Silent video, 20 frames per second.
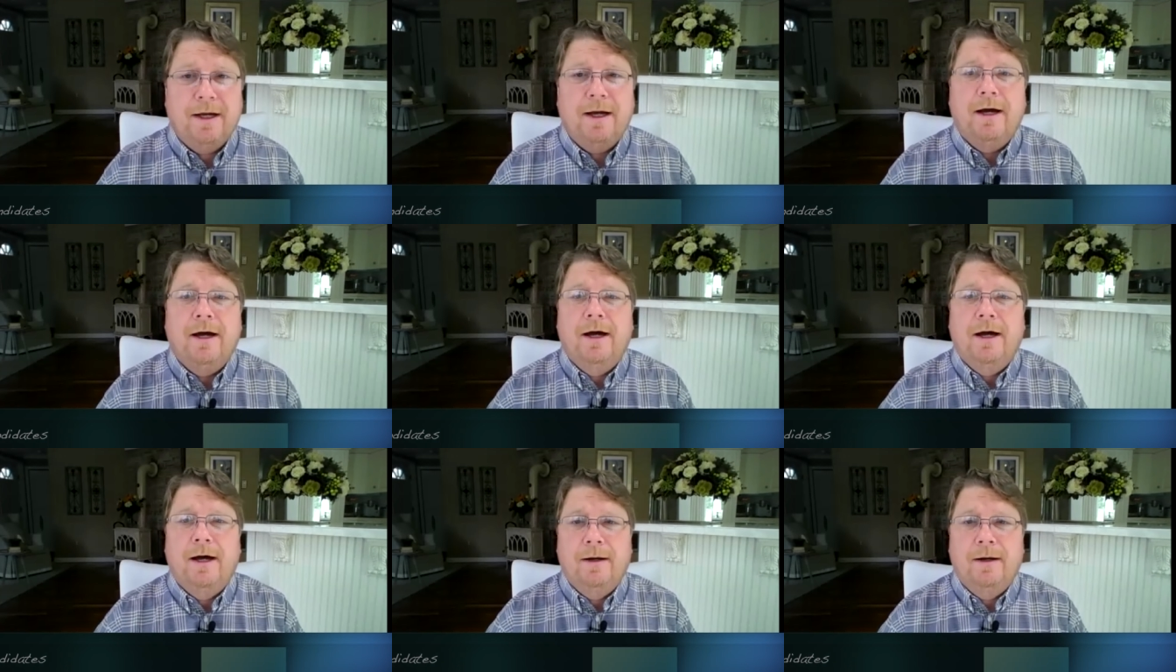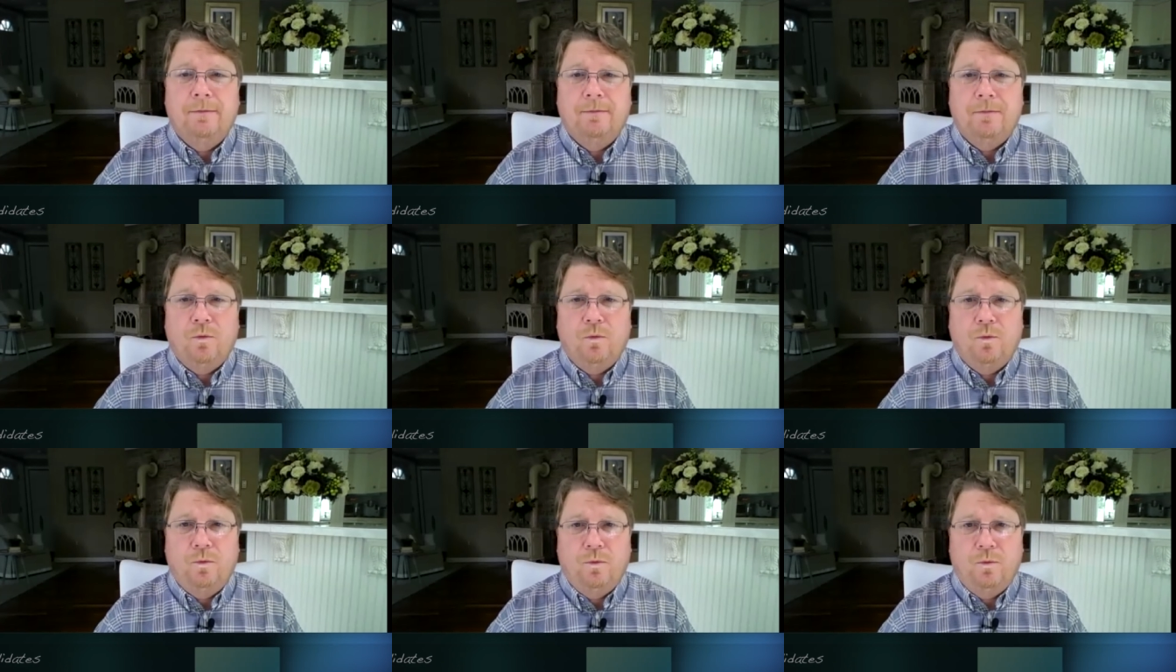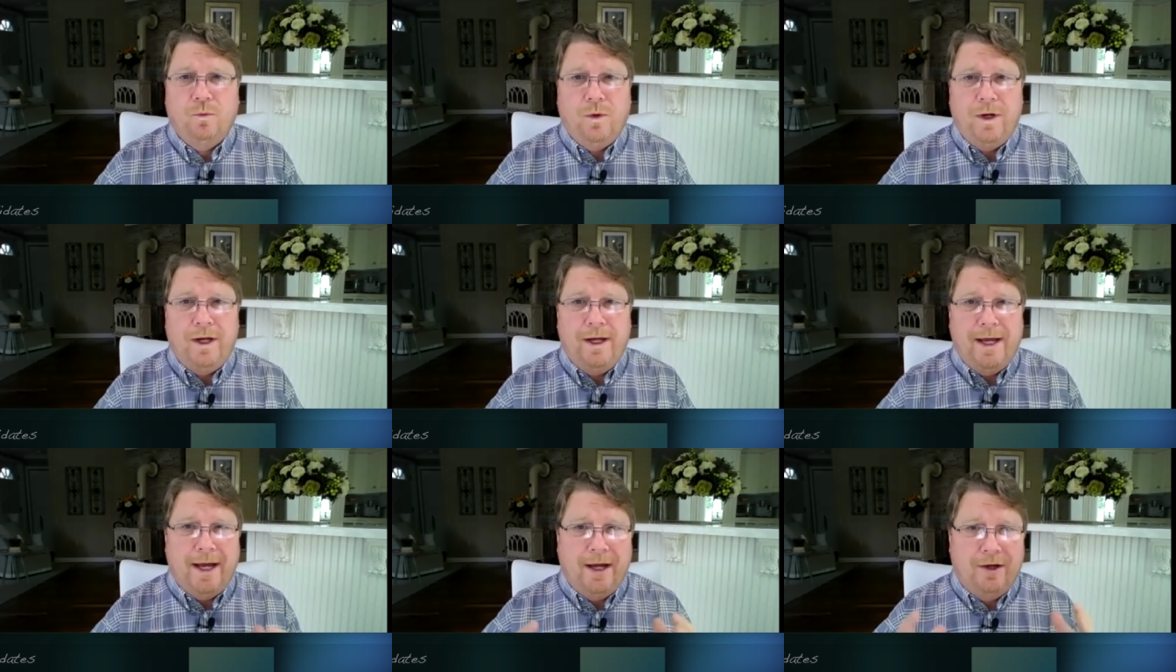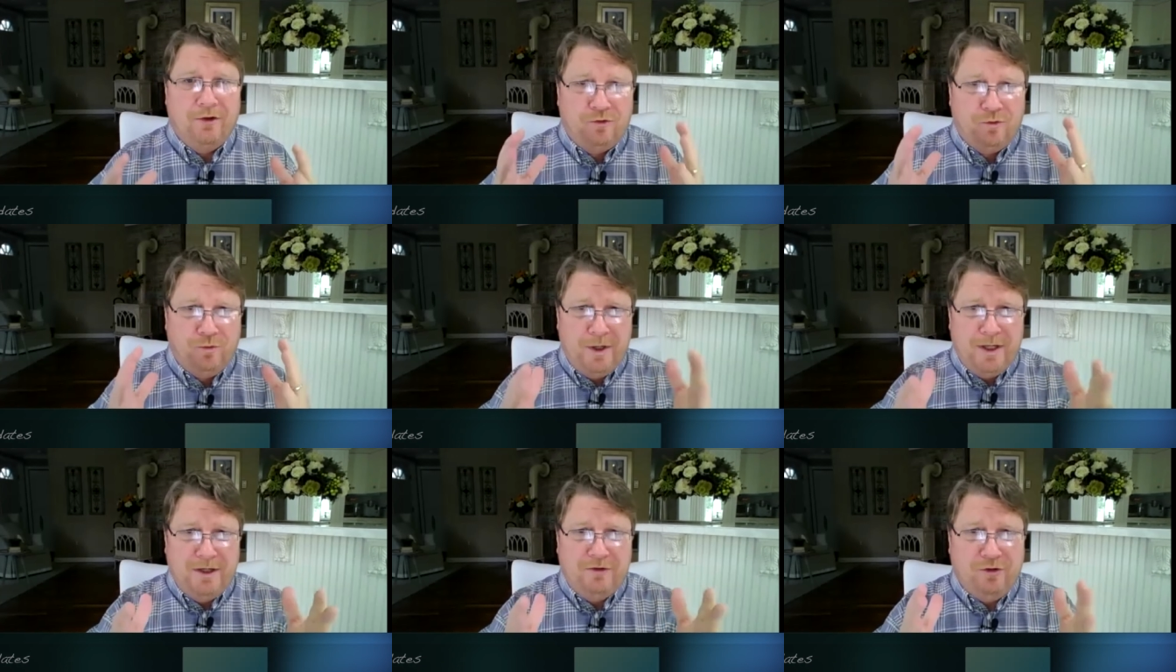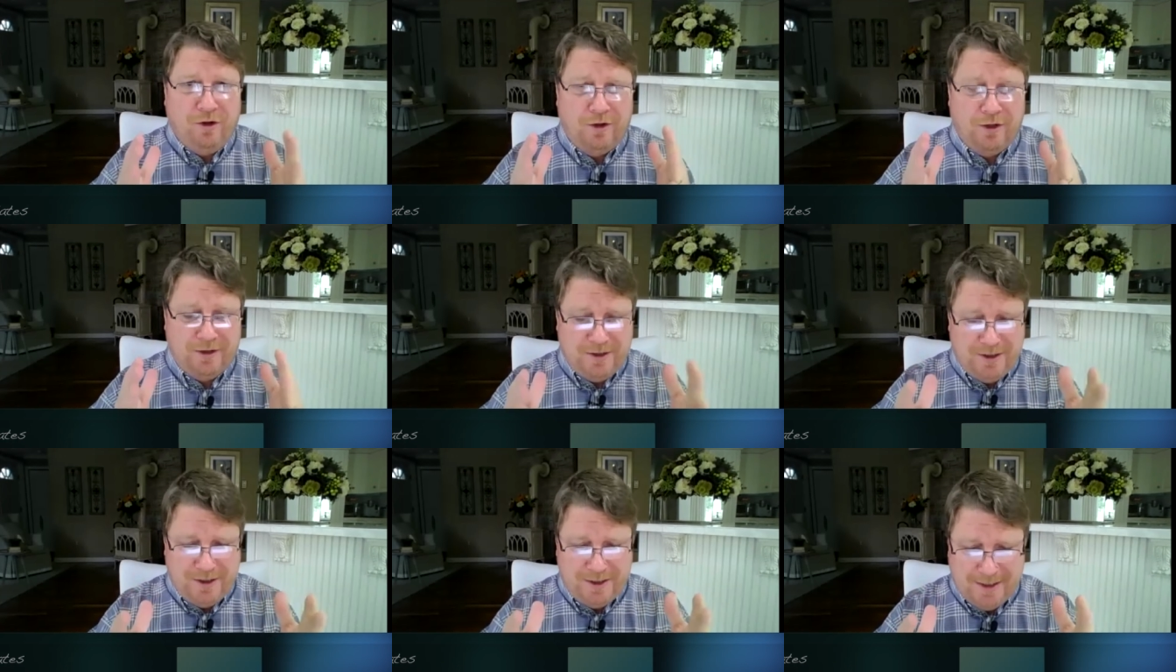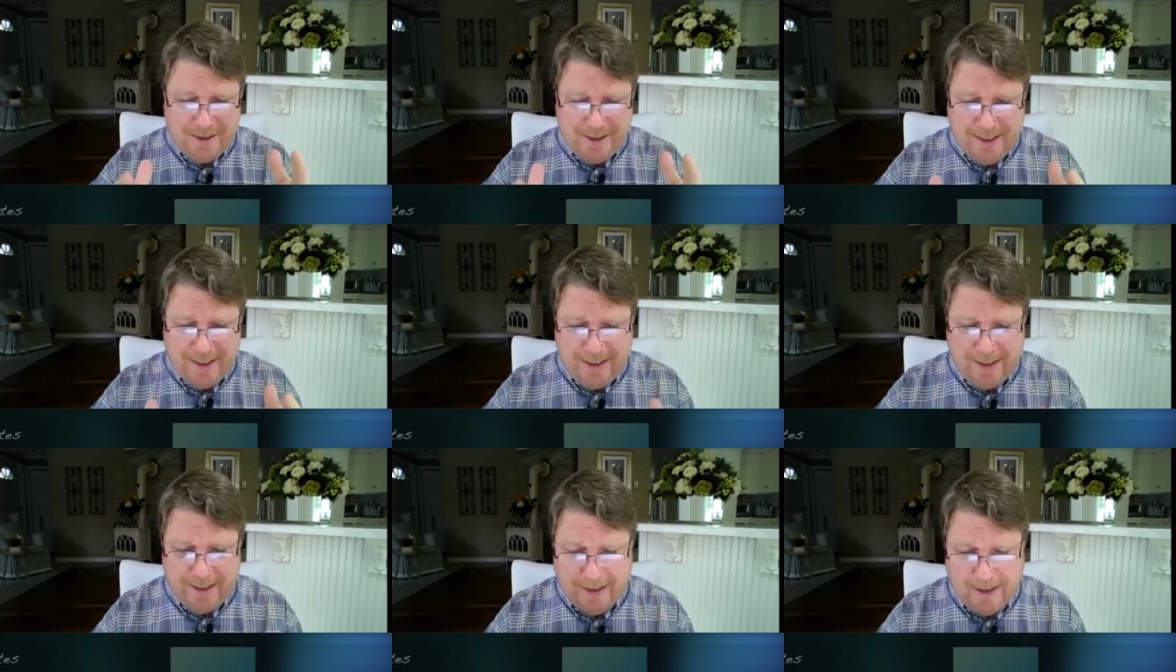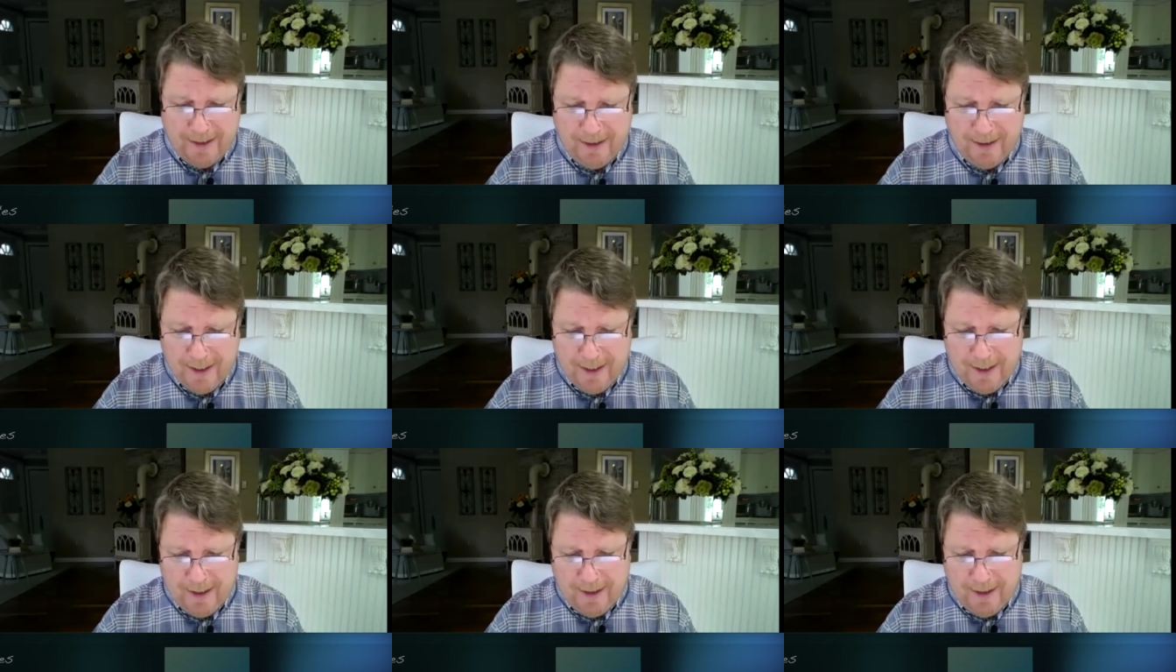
Uh, yeah. We, as we talk today,